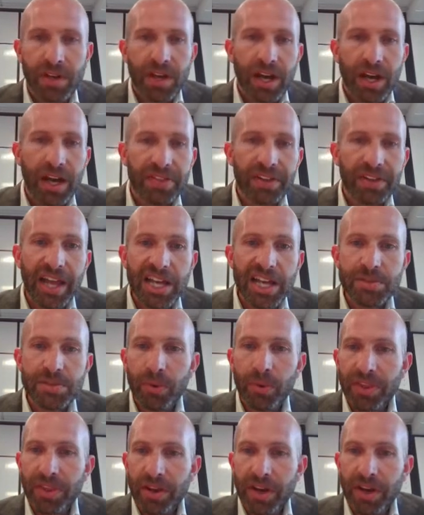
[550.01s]
The last
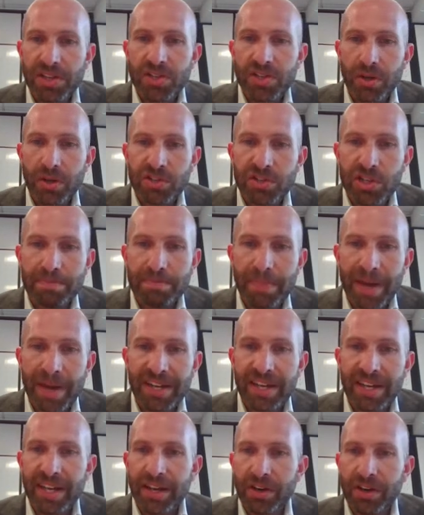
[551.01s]
point that I'd sort of just
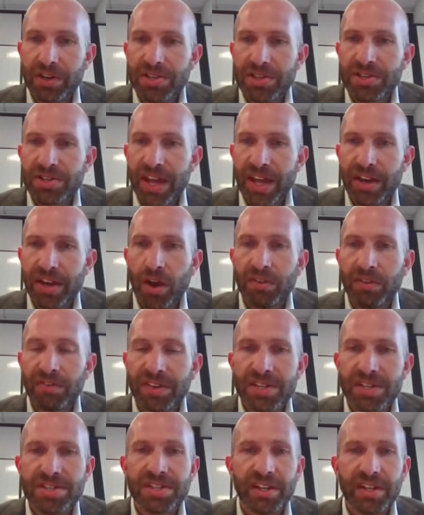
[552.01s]
make here is that
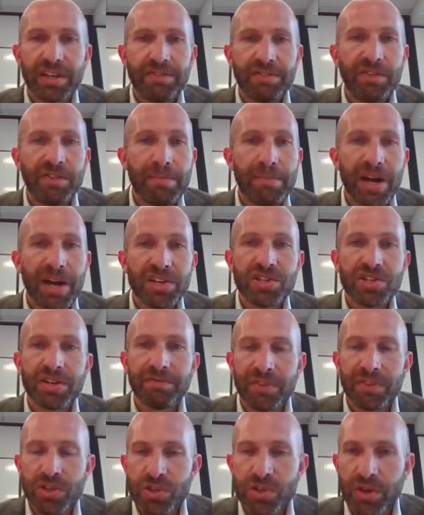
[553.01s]
obviously for much
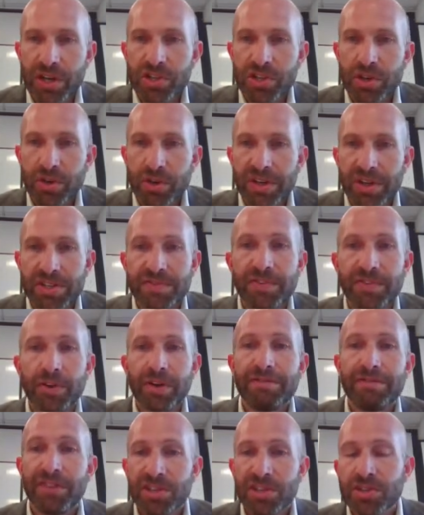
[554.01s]
infrastructure, it's
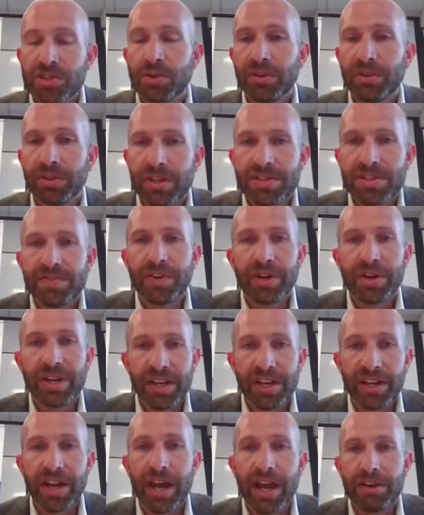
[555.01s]
very visceral, it's
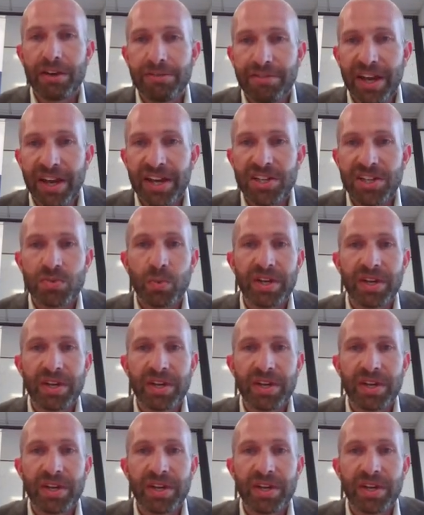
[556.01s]
very in our face.